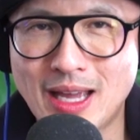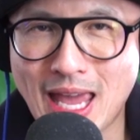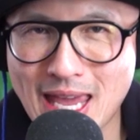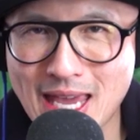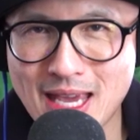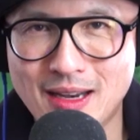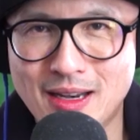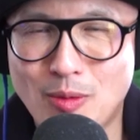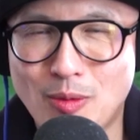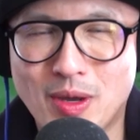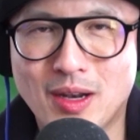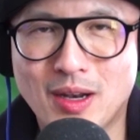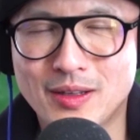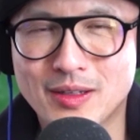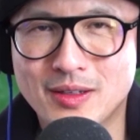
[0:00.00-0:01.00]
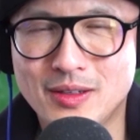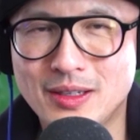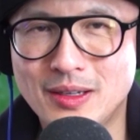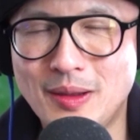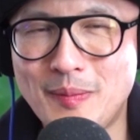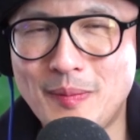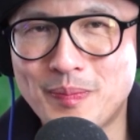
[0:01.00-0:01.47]
and I want to look
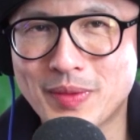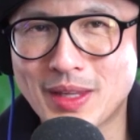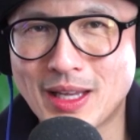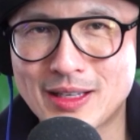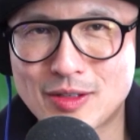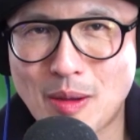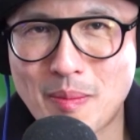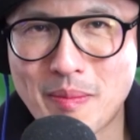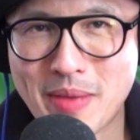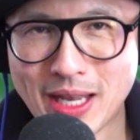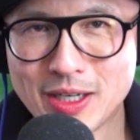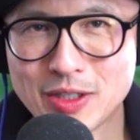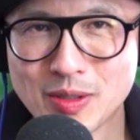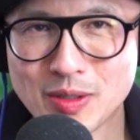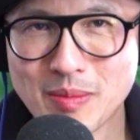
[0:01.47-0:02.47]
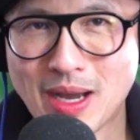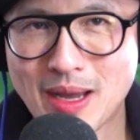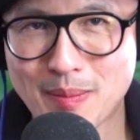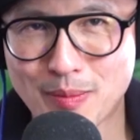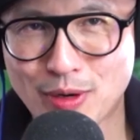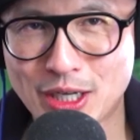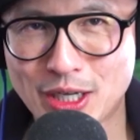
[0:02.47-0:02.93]
good. So I'm managing my
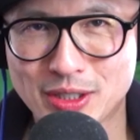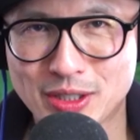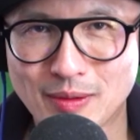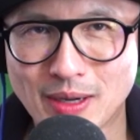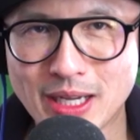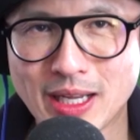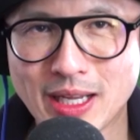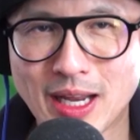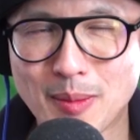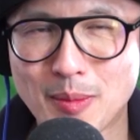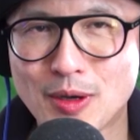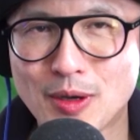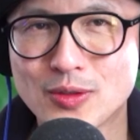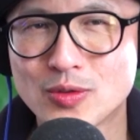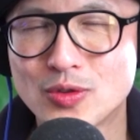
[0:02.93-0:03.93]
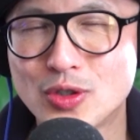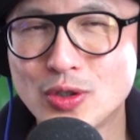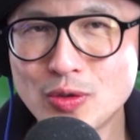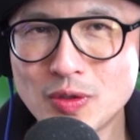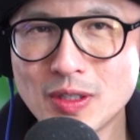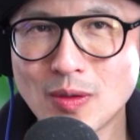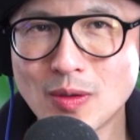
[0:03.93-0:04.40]
impression, right? And I'm also
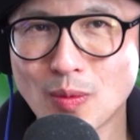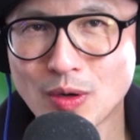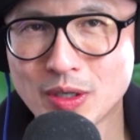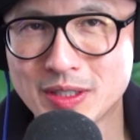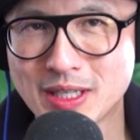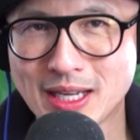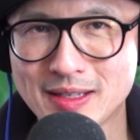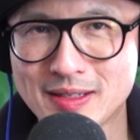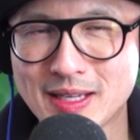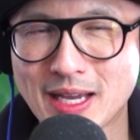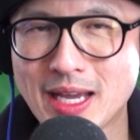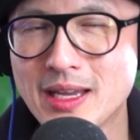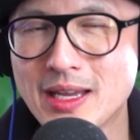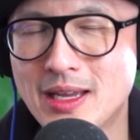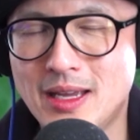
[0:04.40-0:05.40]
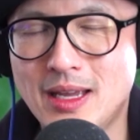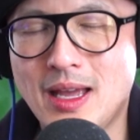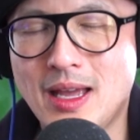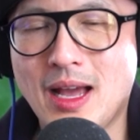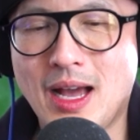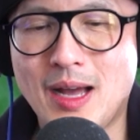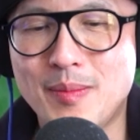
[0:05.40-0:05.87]
choosing the words I say.
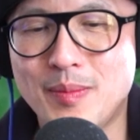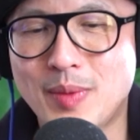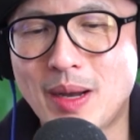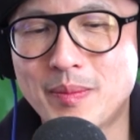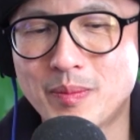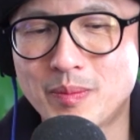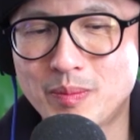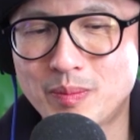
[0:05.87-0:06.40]
I'm